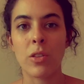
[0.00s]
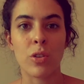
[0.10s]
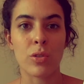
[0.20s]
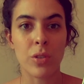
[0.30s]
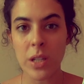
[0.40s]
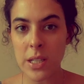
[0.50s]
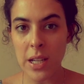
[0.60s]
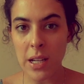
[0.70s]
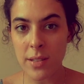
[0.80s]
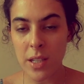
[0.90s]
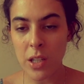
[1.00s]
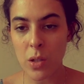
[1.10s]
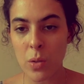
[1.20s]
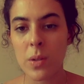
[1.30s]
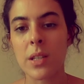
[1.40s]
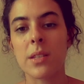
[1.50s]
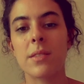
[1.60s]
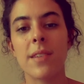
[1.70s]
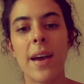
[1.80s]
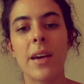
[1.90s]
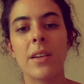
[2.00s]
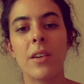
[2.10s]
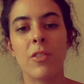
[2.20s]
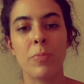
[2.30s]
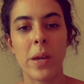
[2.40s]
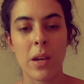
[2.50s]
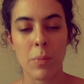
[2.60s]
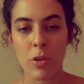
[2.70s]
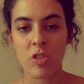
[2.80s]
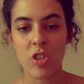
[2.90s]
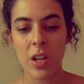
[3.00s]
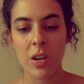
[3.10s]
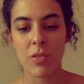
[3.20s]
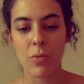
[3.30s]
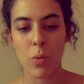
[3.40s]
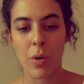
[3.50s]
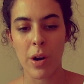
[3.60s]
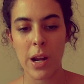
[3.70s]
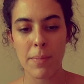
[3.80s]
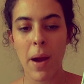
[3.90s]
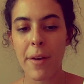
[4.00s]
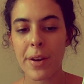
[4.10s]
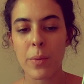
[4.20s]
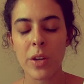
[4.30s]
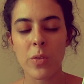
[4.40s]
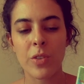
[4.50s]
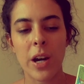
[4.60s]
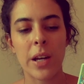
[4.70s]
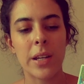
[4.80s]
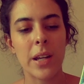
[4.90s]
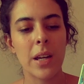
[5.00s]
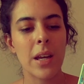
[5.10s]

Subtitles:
They're criticizing you instead of being appreciative or admiring what you've done.